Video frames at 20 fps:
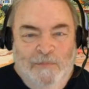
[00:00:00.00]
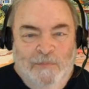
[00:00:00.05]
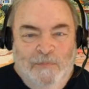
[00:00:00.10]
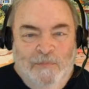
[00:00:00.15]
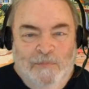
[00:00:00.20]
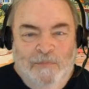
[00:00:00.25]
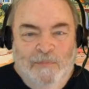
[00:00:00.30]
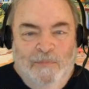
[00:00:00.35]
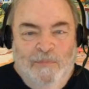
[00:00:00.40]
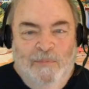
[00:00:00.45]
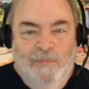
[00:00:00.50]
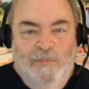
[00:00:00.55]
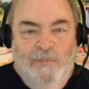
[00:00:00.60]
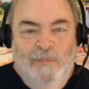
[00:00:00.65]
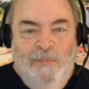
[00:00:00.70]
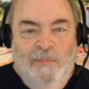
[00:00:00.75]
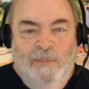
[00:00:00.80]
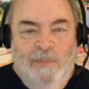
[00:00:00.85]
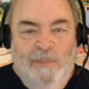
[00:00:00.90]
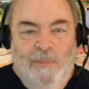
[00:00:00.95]

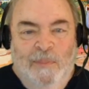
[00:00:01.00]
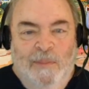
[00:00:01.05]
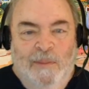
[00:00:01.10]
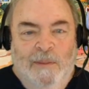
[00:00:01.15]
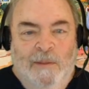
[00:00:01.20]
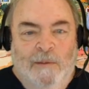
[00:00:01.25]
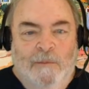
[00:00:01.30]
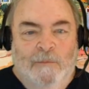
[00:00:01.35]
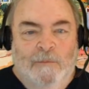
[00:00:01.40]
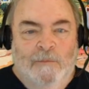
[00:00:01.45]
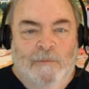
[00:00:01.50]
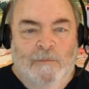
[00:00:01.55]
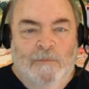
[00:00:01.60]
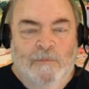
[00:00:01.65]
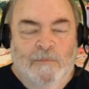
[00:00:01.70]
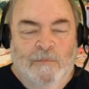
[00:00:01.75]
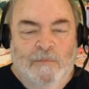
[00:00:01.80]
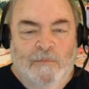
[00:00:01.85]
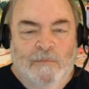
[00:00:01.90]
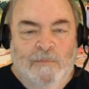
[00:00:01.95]

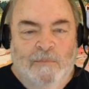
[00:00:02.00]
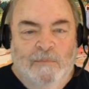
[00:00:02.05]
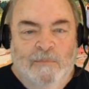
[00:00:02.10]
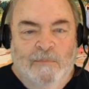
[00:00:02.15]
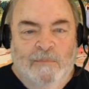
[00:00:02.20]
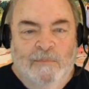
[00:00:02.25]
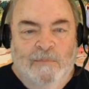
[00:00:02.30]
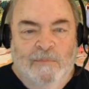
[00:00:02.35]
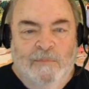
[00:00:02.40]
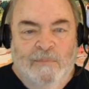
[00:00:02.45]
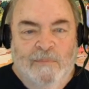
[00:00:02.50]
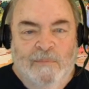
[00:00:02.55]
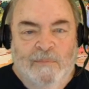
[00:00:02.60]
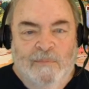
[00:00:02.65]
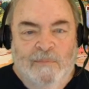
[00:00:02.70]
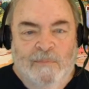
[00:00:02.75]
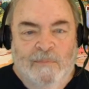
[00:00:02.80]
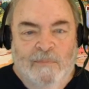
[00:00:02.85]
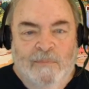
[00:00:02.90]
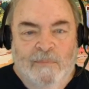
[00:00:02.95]

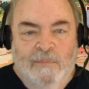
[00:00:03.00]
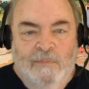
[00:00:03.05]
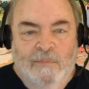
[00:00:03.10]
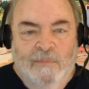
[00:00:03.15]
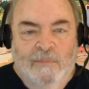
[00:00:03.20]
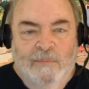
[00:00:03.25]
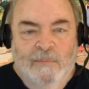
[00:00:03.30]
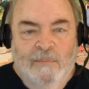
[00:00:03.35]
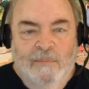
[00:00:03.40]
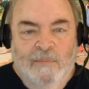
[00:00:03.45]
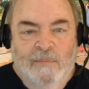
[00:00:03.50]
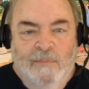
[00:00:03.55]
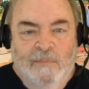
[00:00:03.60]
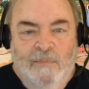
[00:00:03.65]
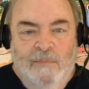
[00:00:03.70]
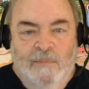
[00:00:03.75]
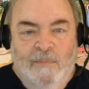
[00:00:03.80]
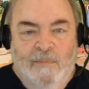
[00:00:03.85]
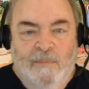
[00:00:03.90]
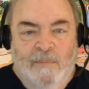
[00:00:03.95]

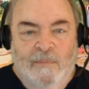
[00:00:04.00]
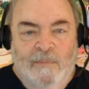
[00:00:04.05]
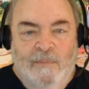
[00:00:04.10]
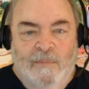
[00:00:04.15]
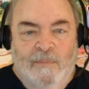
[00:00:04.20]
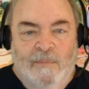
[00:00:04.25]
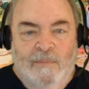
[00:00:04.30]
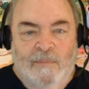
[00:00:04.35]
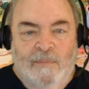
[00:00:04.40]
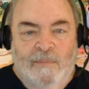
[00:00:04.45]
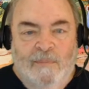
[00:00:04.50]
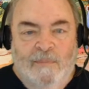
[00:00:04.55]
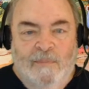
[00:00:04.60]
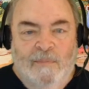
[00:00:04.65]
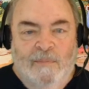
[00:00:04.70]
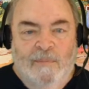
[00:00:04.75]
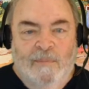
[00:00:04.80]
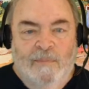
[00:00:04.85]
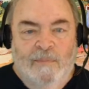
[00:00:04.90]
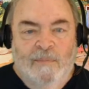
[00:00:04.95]

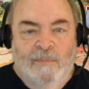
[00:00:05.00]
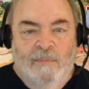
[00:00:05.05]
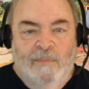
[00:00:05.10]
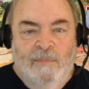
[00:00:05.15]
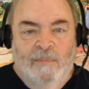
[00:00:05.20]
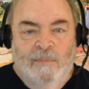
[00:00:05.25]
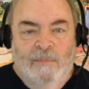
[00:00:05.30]
This person isn't speaking.